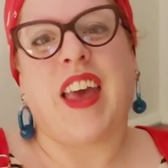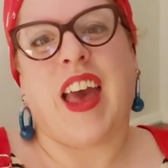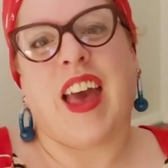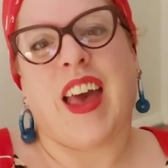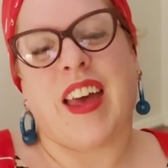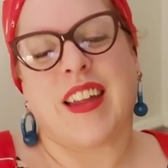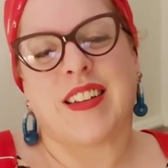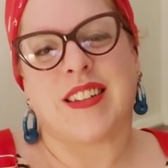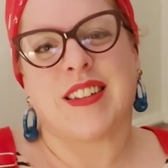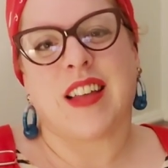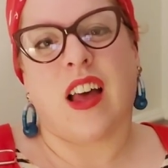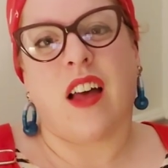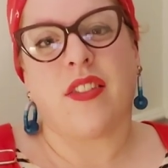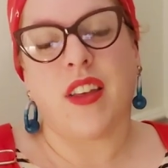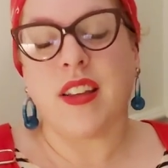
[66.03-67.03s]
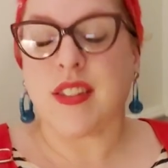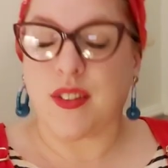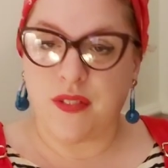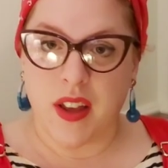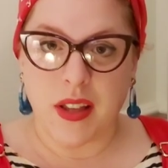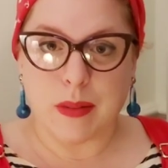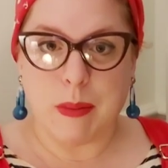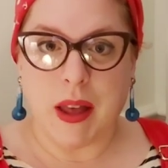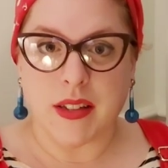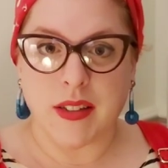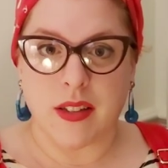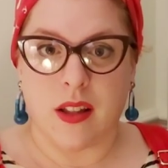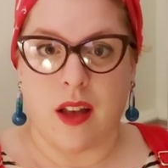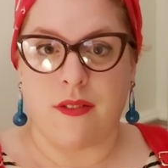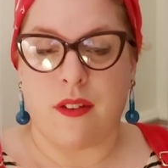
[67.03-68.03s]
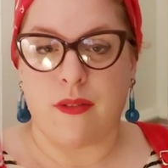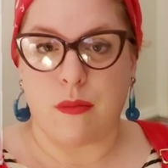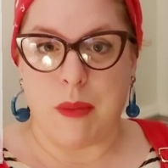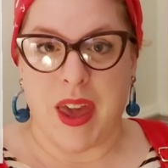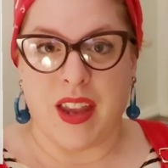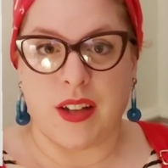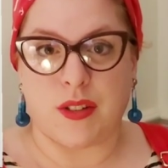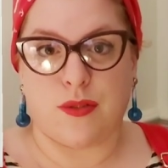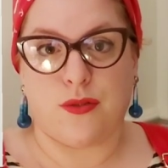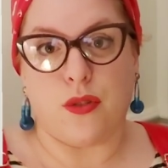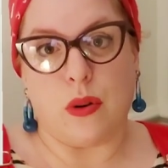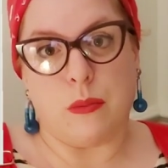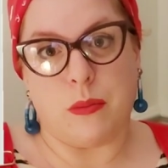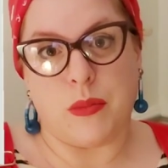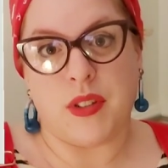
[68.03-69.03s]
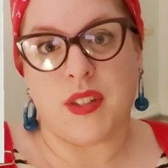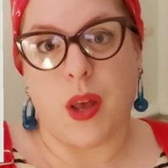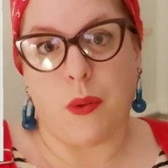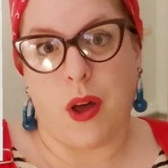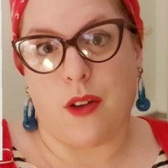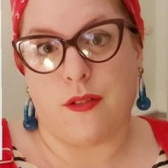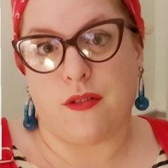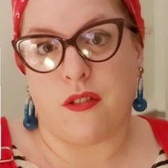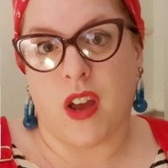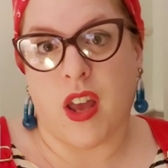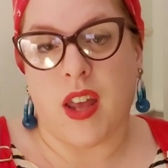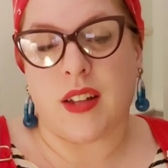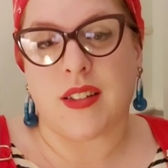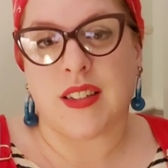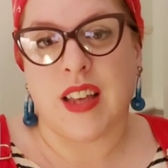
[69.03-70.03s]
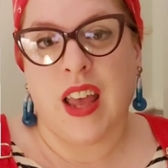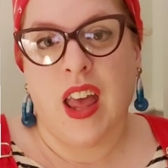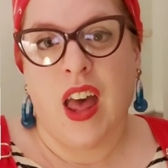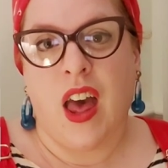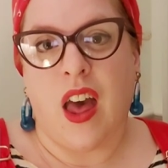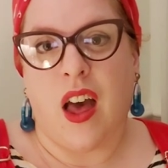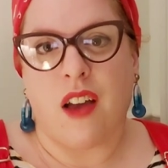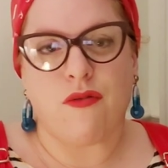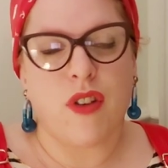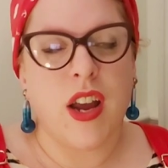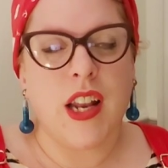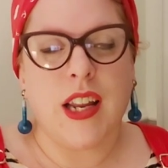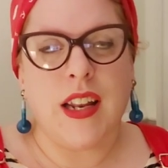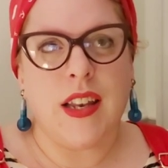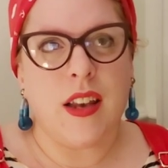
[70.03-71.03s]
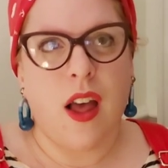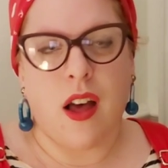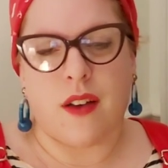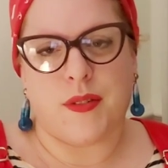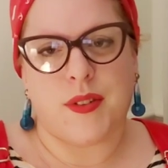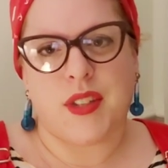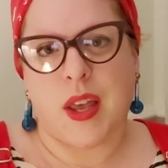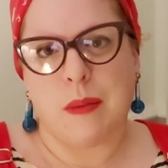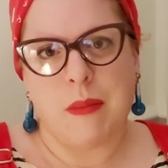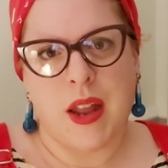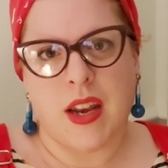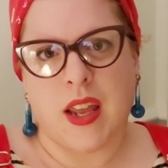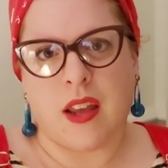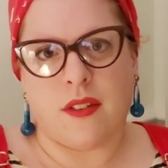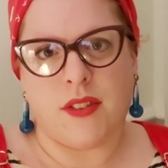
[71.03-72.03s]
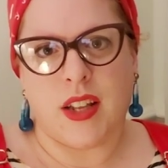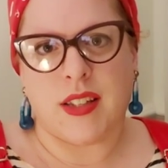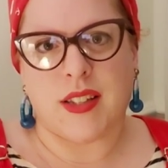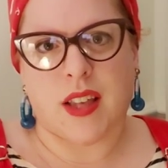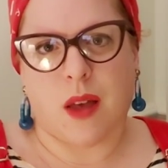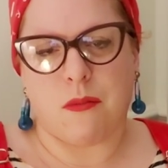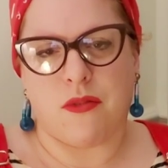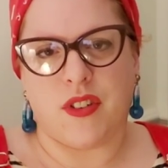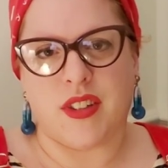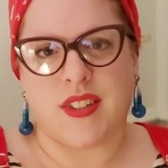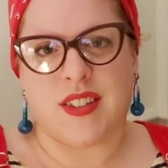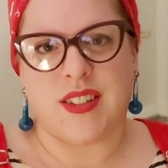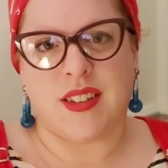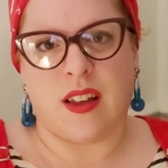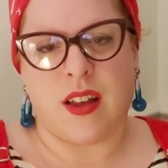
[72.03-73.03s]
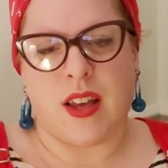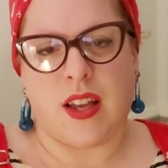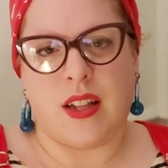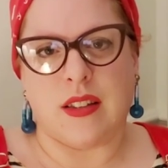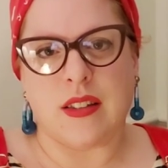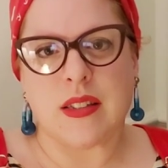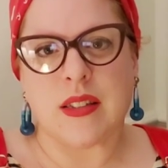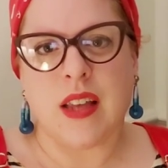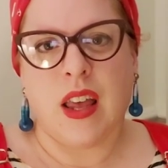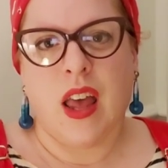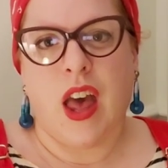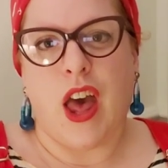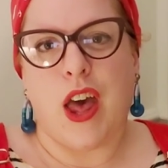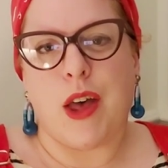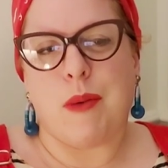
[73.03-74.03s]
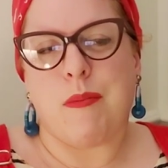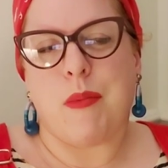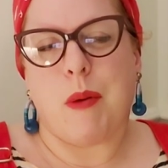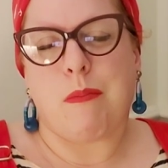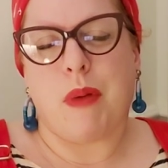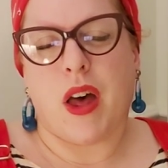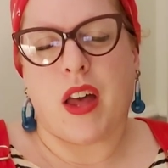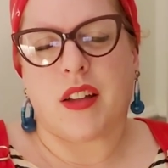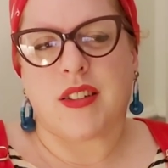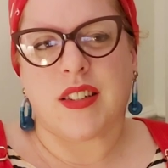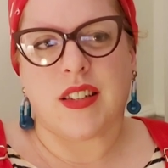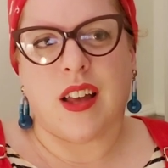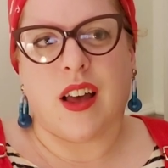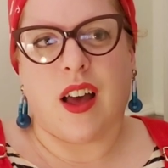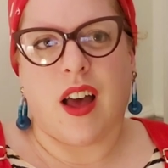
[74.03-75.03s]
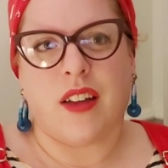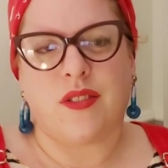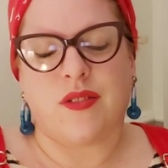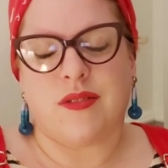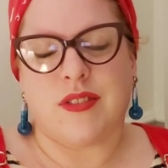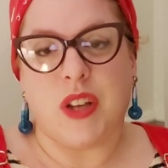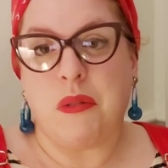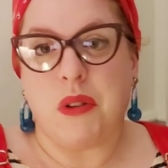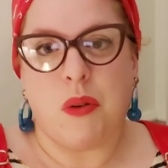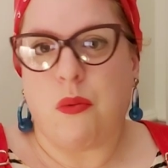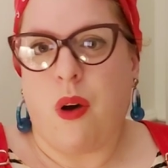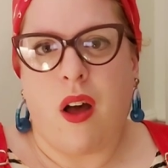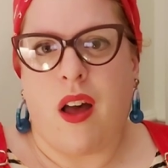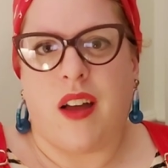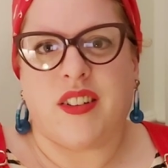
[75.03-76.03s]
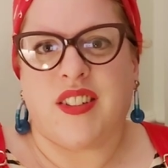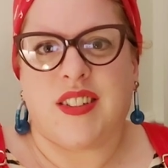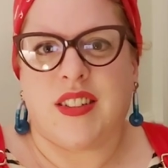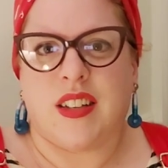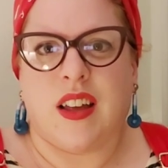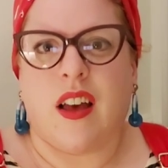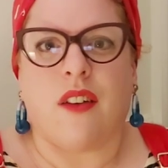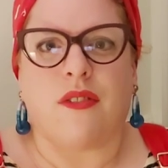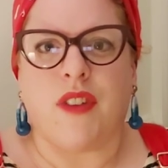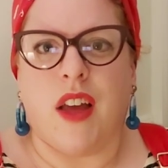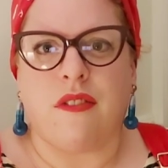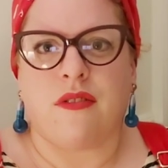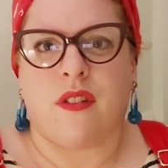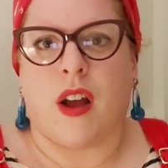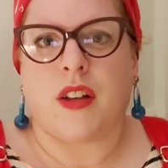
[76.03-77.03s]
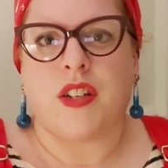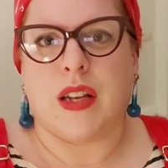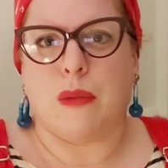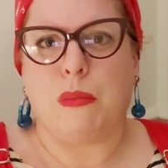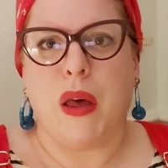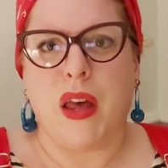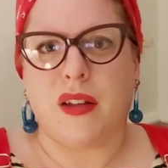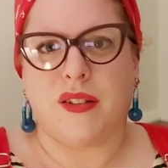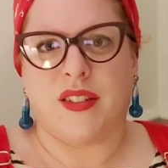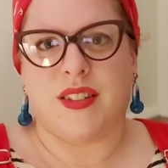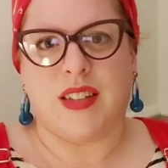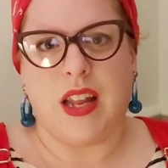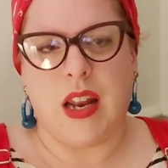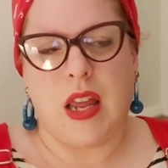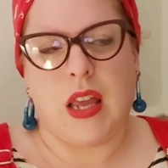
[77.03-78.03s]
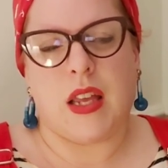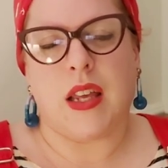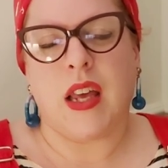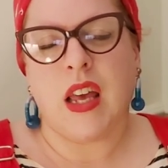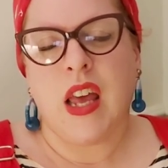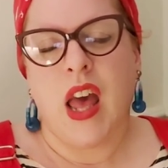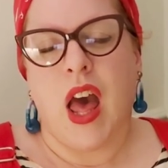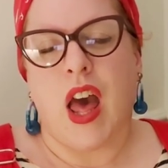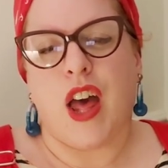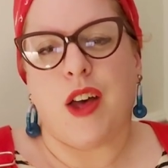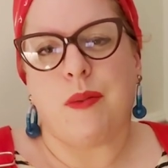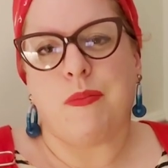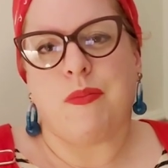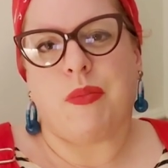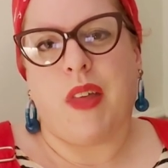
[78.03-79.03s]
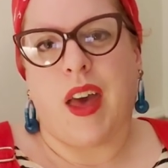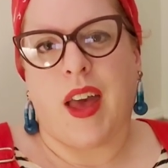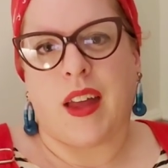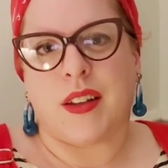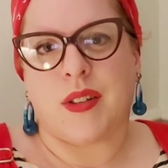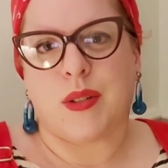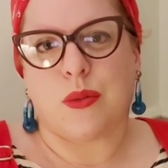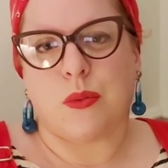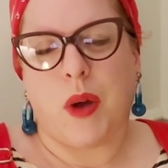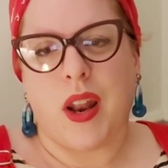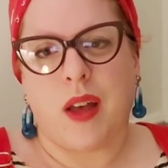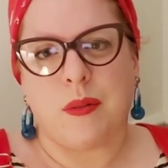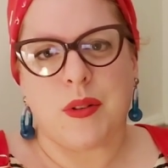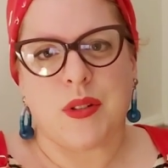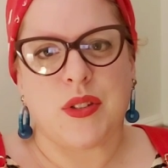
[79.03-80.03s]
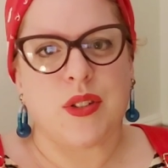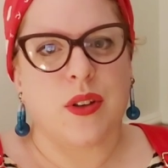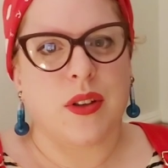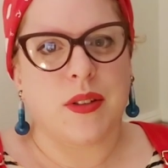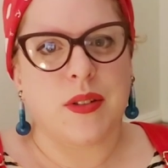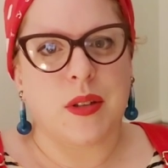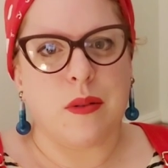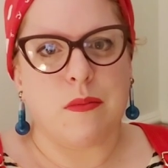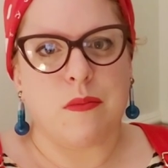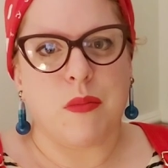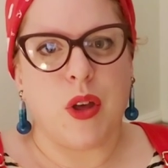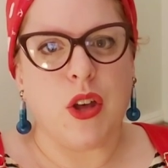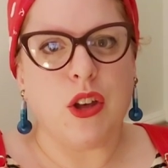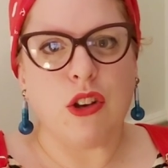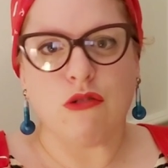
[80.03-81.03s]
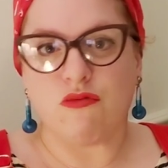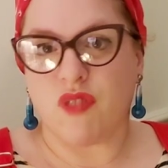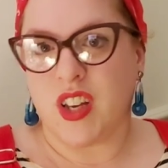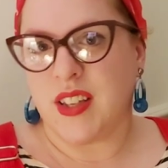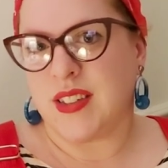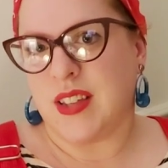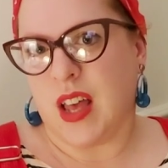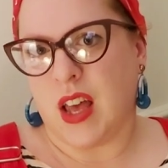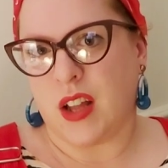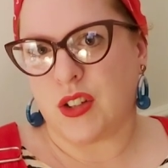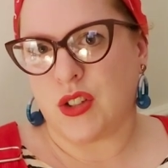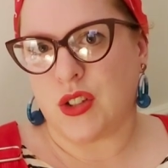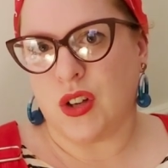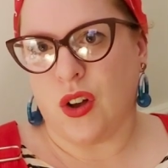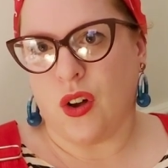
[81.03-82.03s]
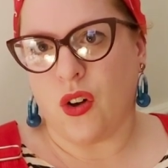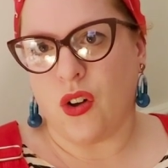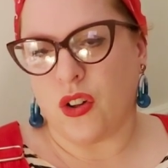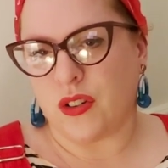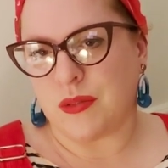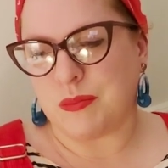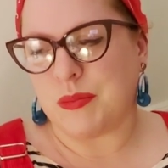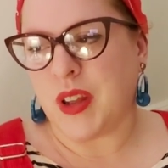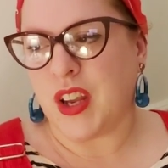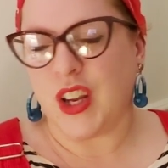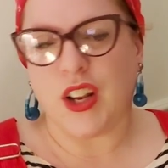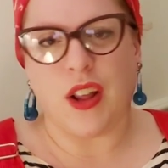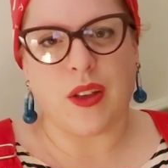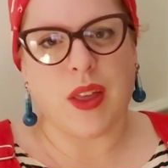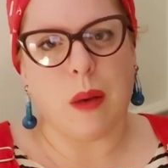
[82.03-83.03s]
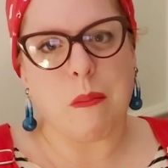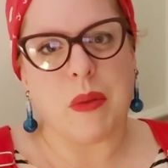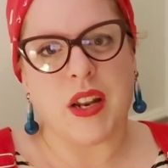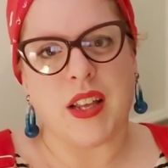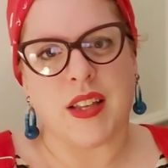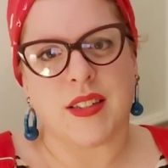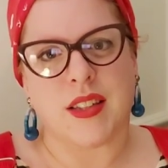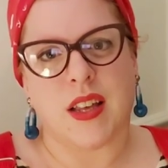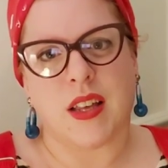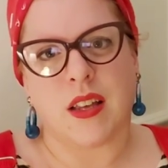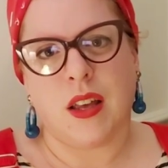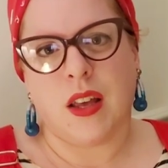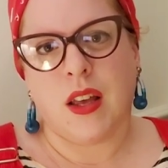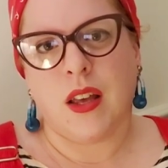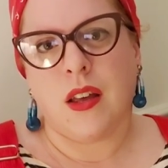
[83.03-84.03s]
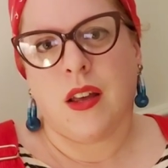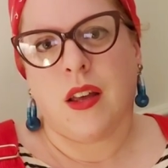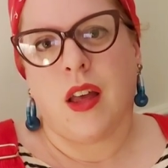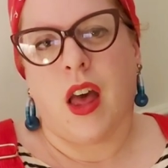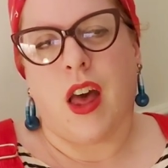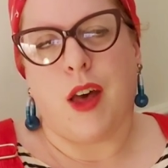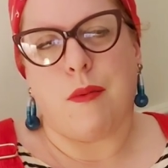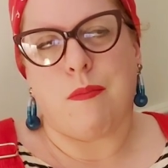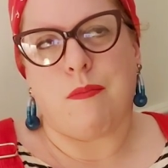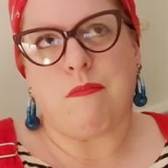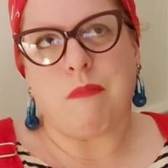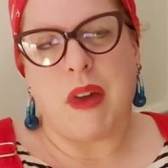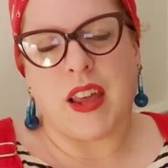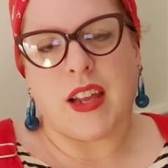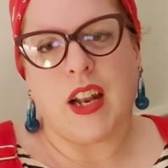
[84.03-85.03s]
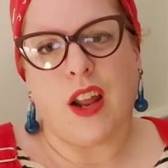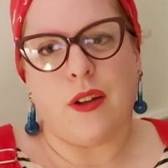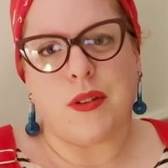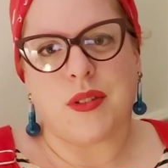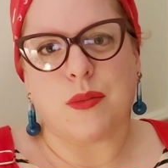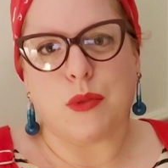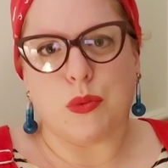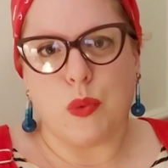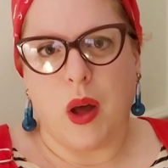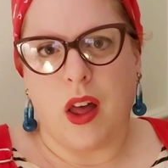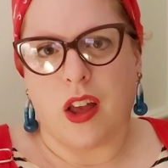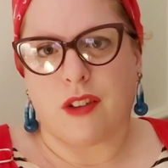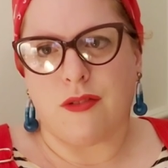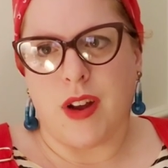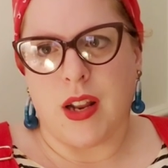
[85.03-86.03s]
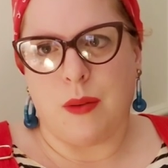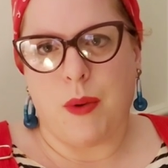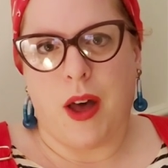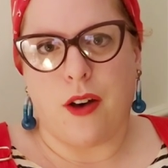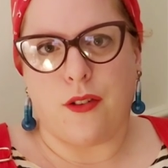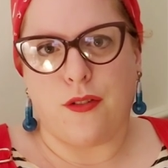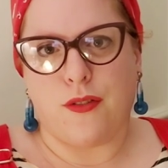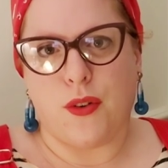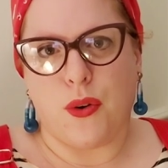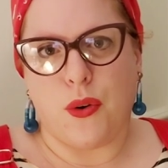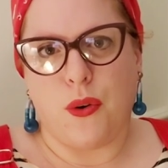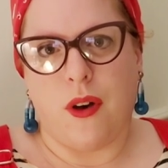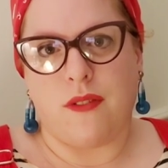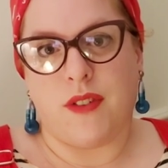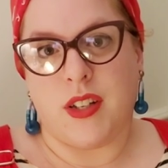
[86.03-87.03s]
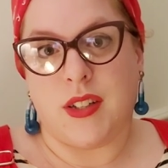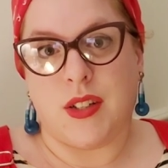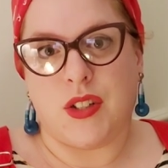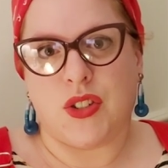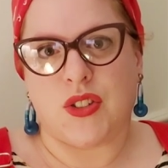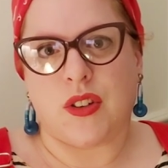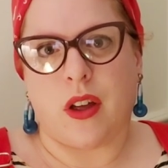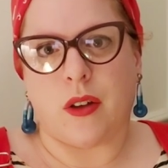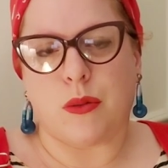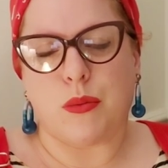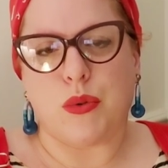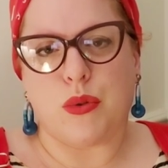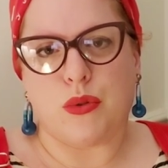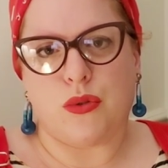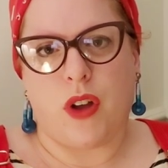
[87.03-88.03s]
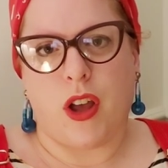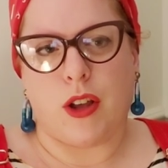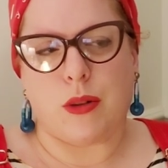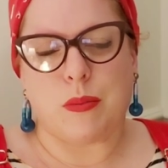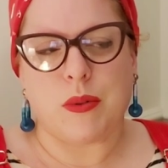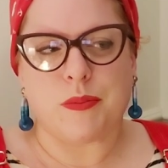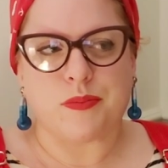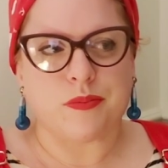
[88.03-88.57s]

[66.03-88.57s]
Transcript: And it's the first pattern that I've ever made from Sew Over It. I really love so many of Lisa Comfort's designs, but I don't know why, I just have never actually purchased any. And when I was doing some research on, you know, companies that make clothes that would work really well for a vintage style wardrobe,